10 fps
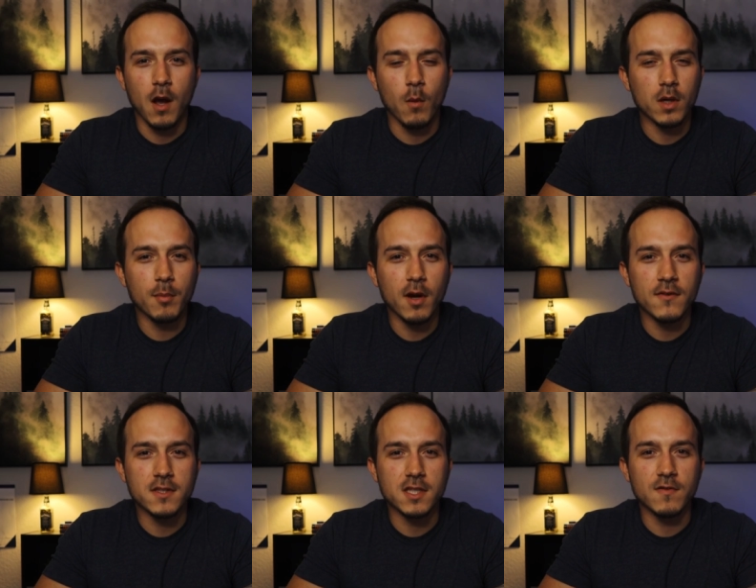I want to
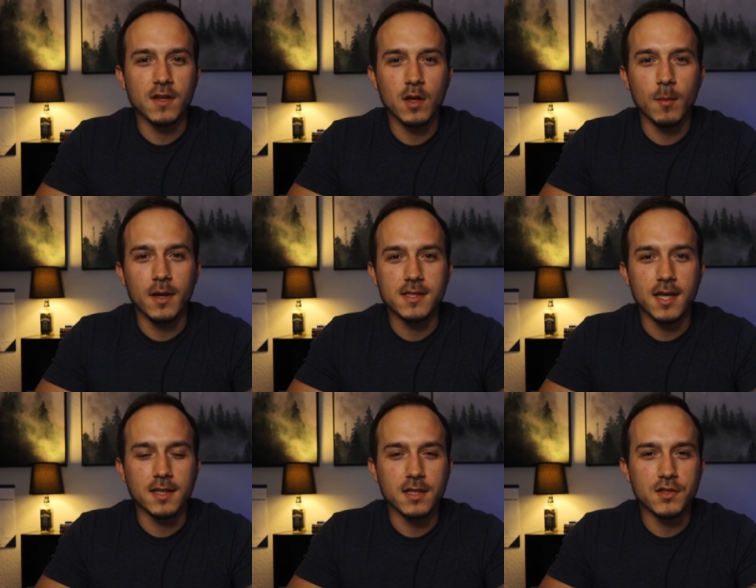preface this video by
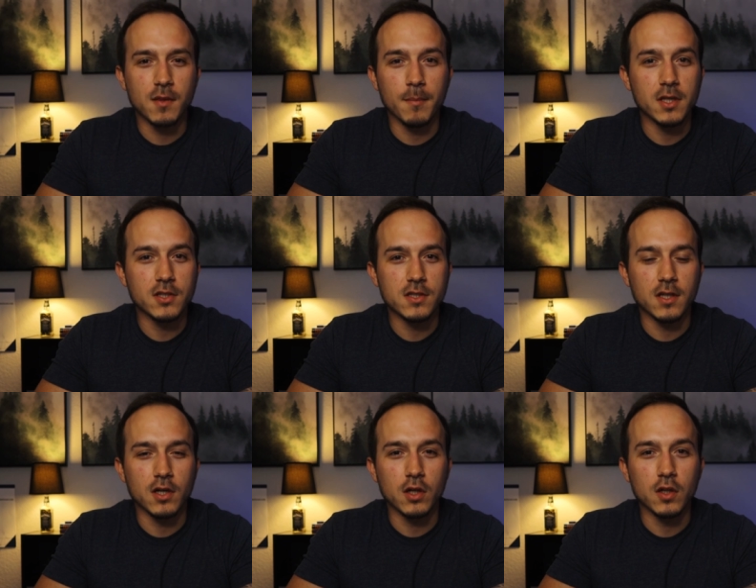saying these are the
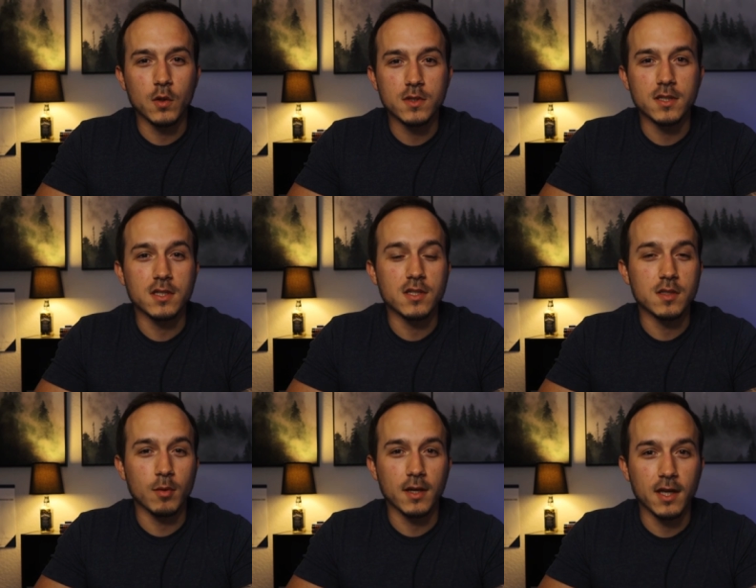beaches that are closest to
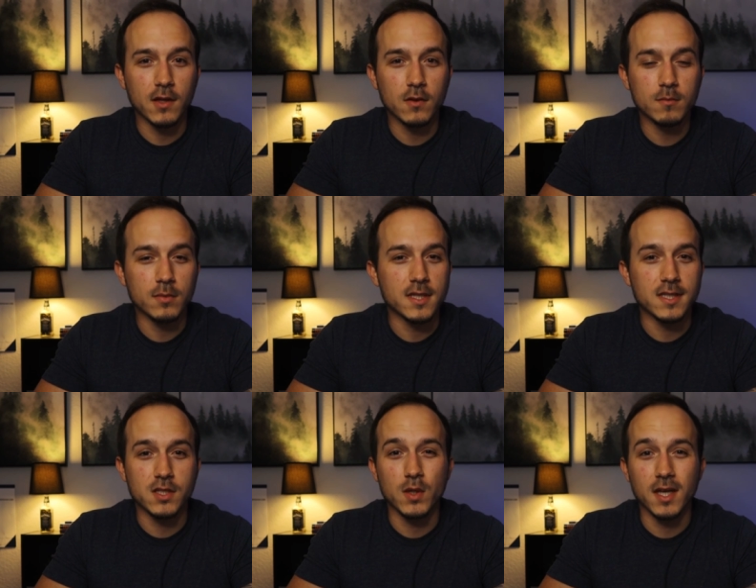Spring Hill,
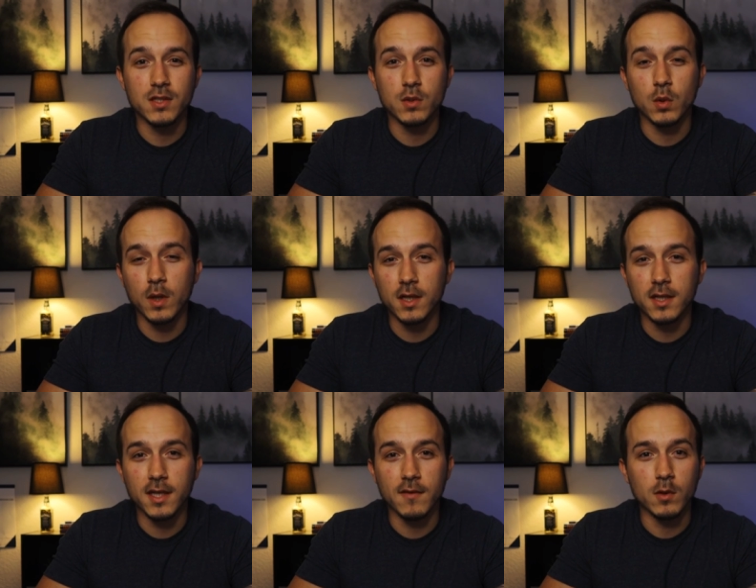places you can get to
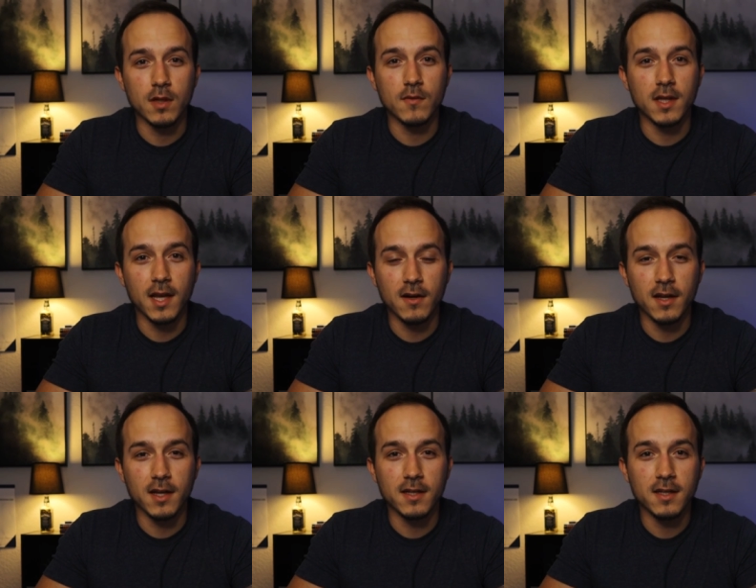quickly if you live in the
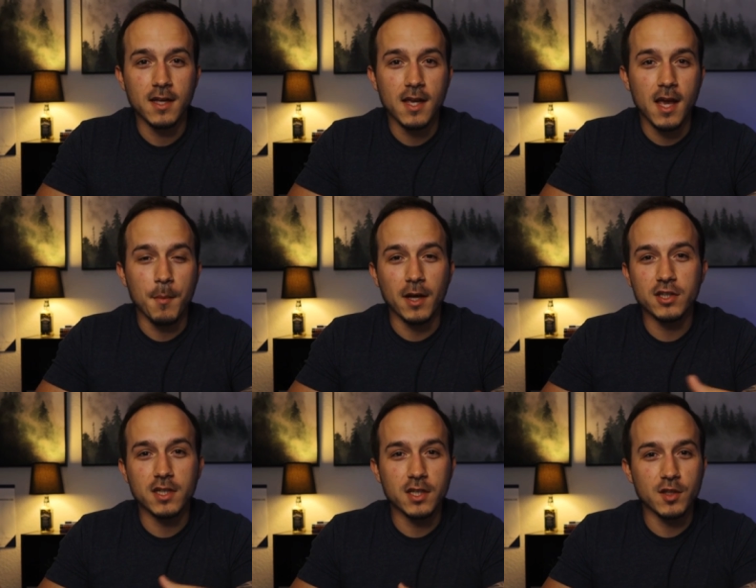area. I'm
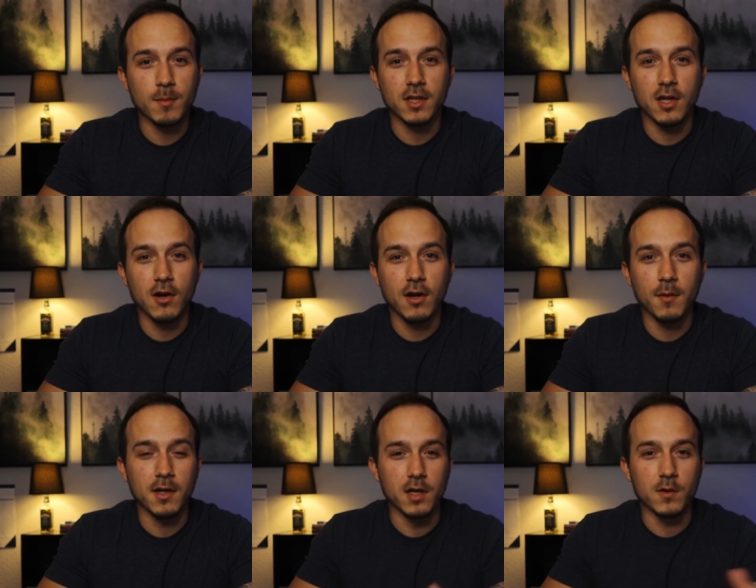actually going to jump in the
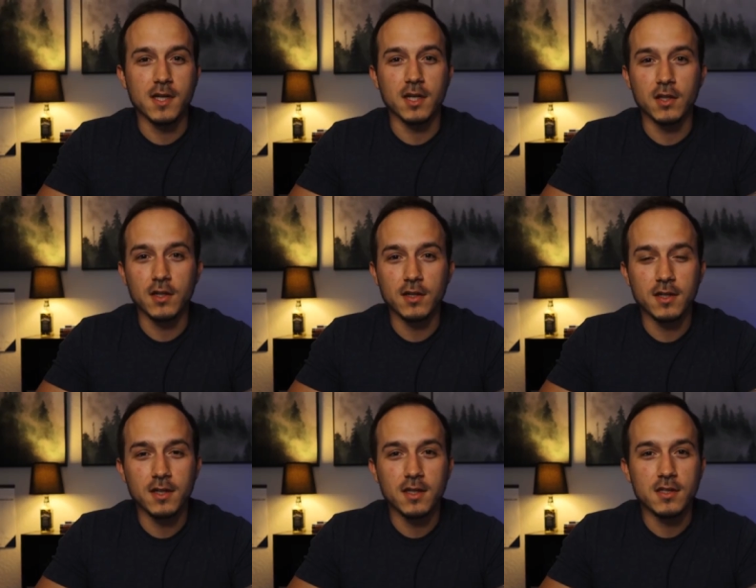car, we're going to go take a
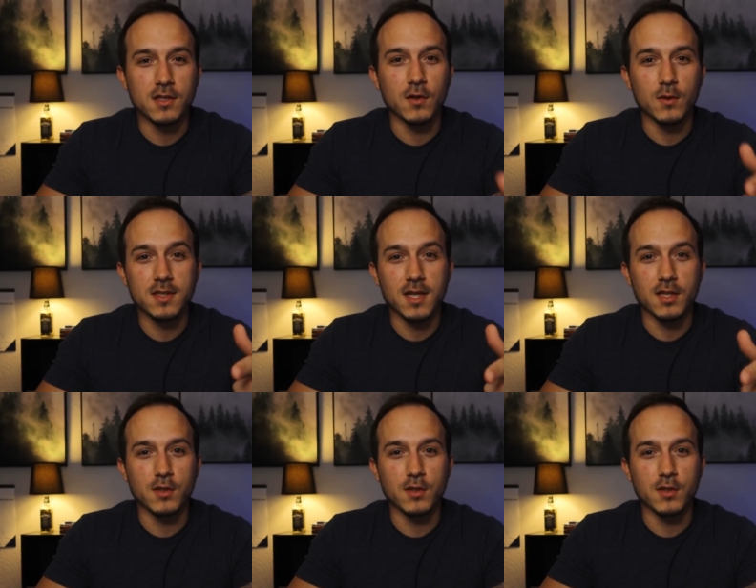look, so stay